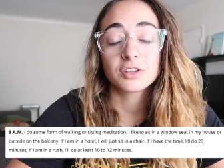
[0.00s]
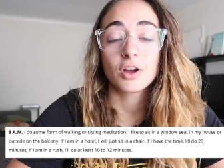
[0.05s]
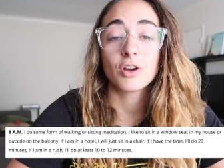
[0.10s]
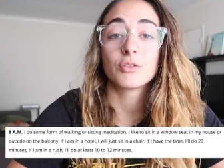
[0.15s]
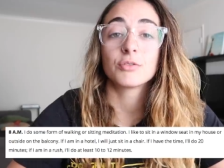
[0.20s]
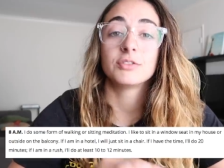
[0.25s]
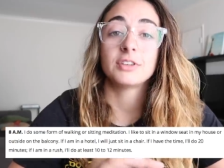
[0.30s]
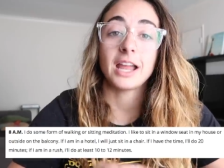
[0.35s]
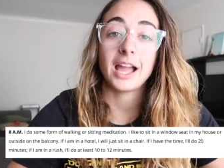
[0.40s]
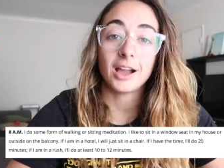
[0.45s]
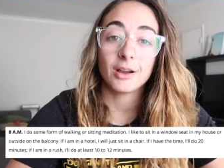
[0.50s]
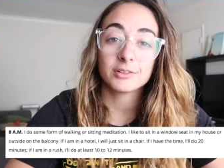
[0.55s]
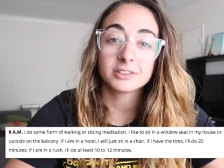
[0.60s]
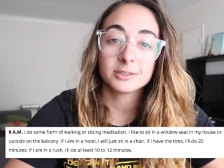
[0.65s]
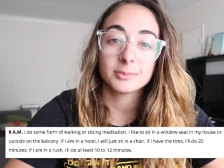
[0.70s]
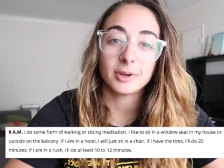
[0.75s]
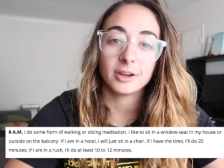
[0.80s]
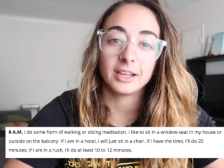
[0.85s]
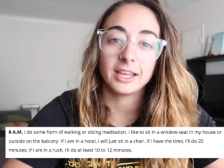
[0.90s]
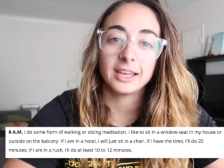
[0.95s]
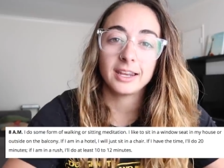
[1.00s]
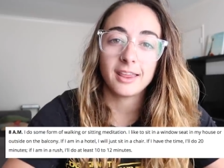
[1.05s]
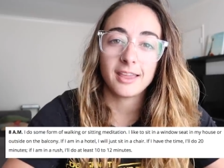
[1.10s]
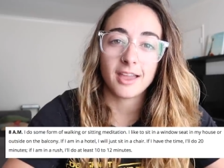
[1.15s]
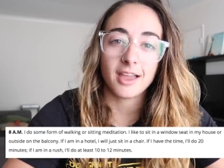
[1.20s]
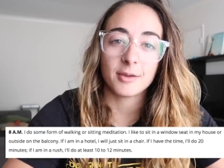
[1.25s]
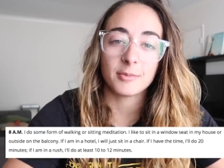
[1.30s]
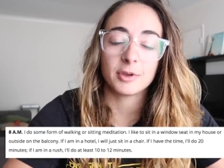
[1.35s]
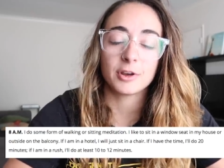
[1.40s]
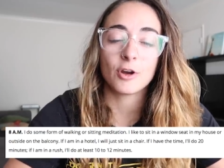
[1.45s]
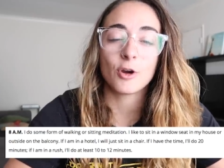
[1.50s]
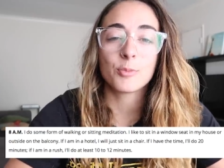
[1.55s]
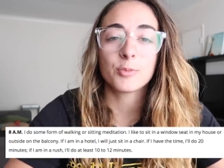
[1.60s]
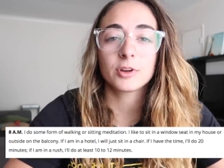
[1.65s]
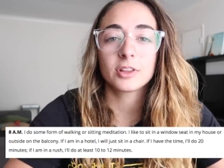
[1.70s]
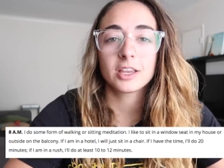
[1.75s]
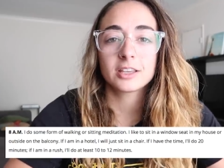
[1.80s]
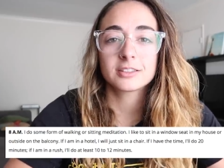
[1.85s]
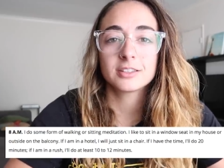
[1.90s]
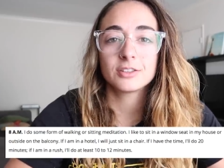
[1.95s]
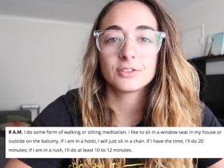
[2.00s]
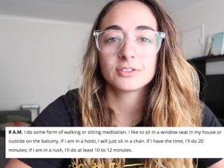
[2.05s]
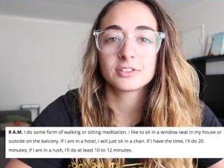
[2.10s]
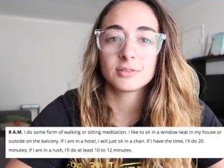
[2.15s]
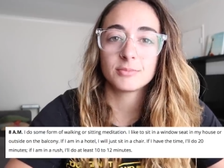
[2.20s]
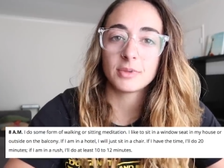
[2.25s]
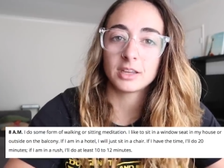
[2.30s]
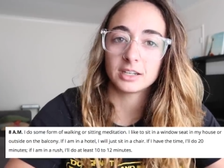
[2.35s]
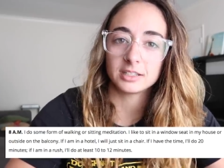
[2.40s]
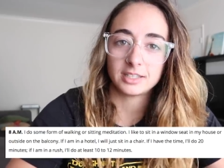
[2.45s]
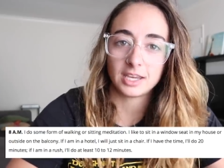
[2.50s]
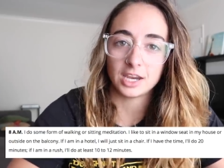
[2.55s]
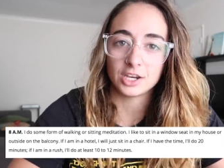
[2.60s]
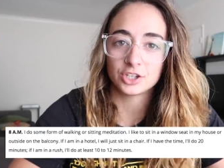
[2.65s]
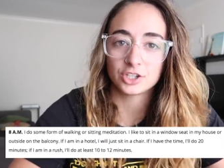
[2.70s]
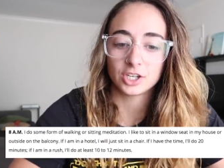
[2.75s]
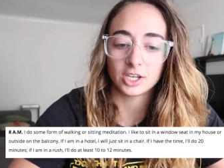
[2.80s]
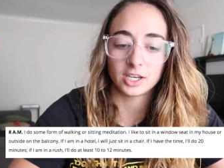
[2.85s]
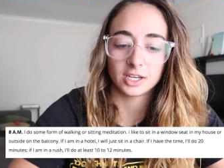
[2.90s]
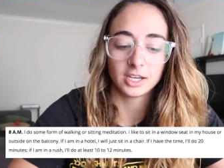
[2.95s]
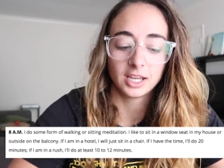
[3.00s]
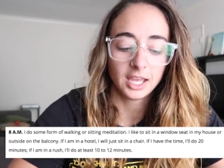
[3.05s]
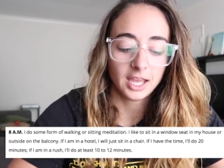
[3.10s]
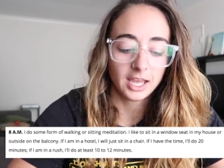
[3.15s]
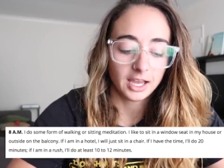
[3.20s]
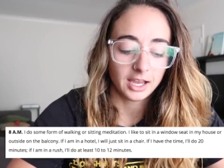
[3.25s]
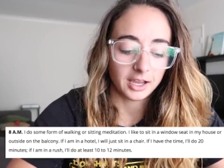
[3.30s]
So now it's about eight A M and Oprah likes to do some meditation,